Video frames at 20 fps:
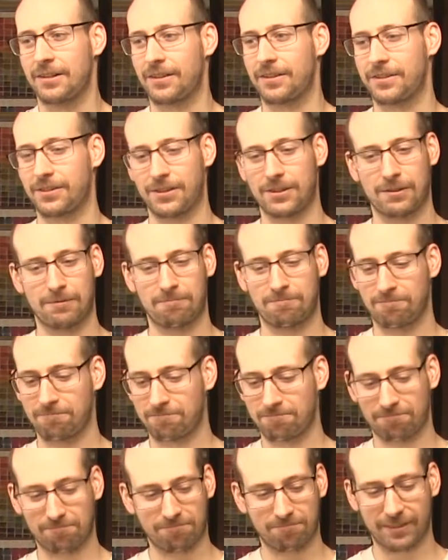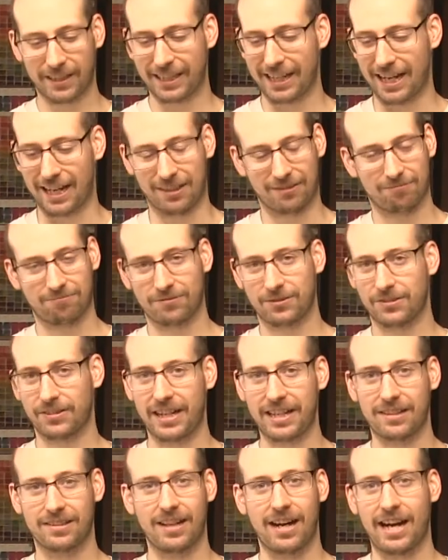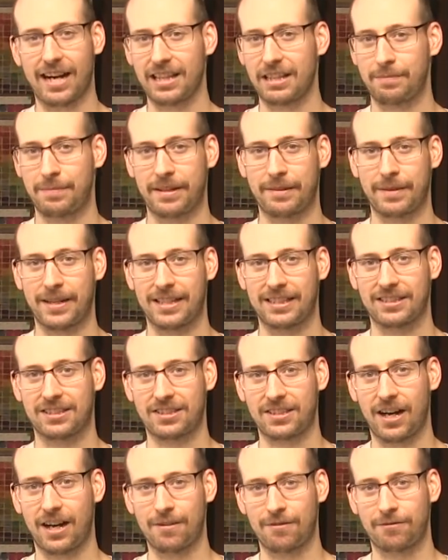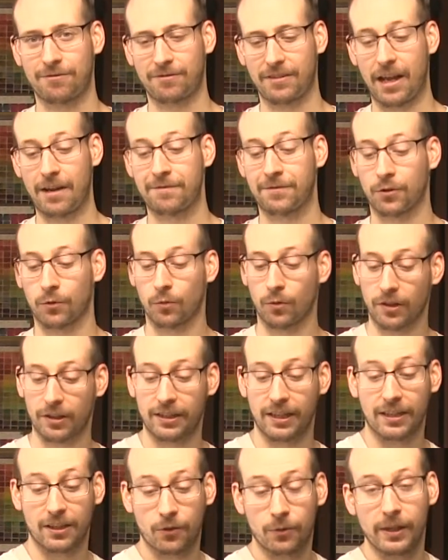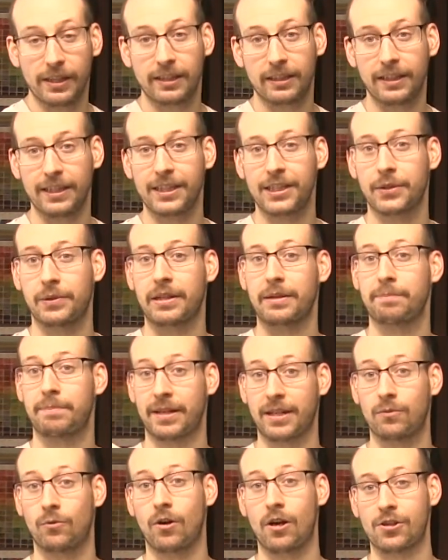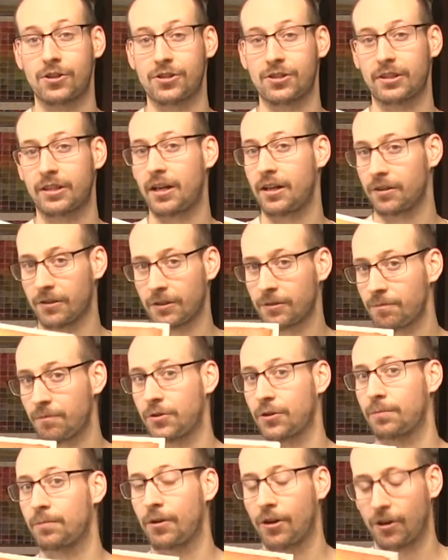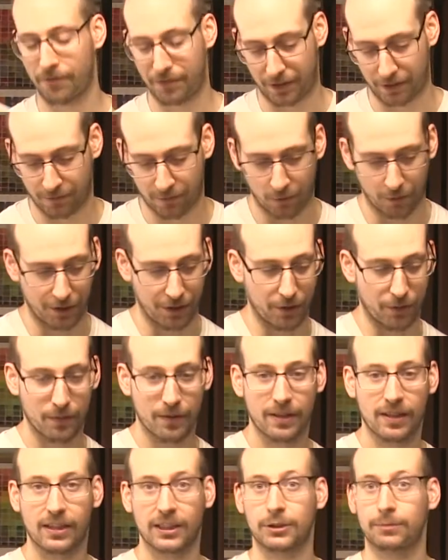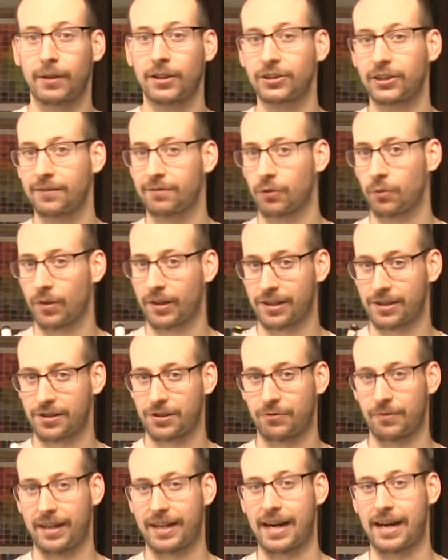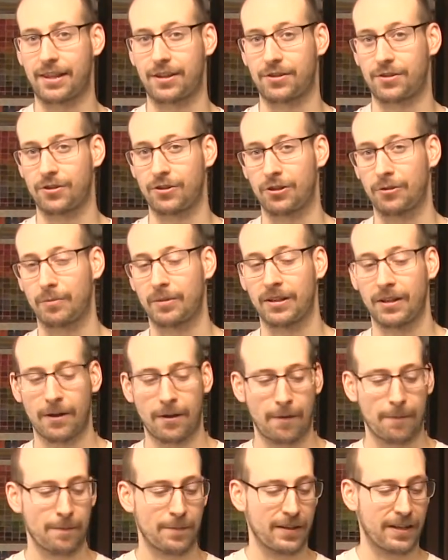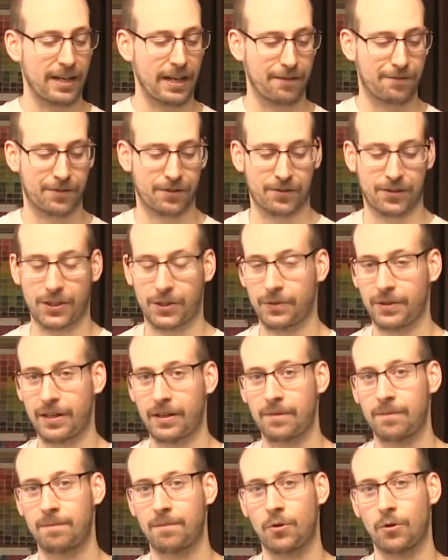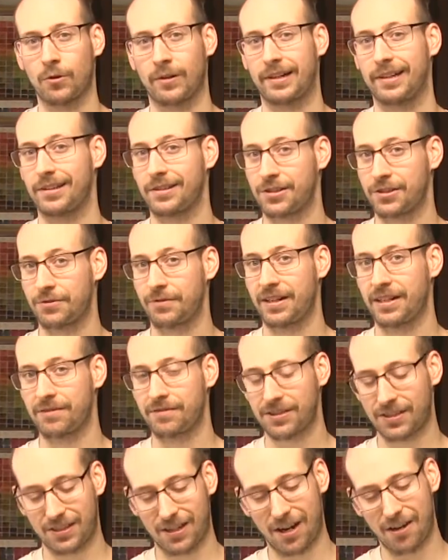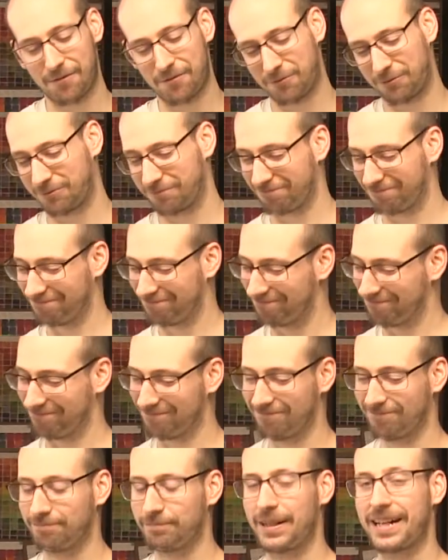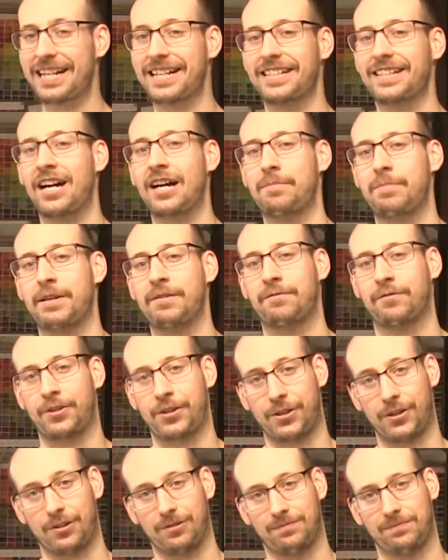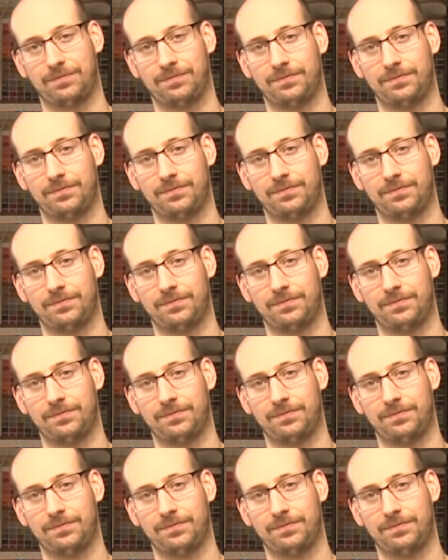They're, again, great, highly pigmented stuff. If you're working quickly, doing big washes of color, they're perfect for you, especially if you're working straight out of the tube. If you're doing more illustrative stuff, might not be for you.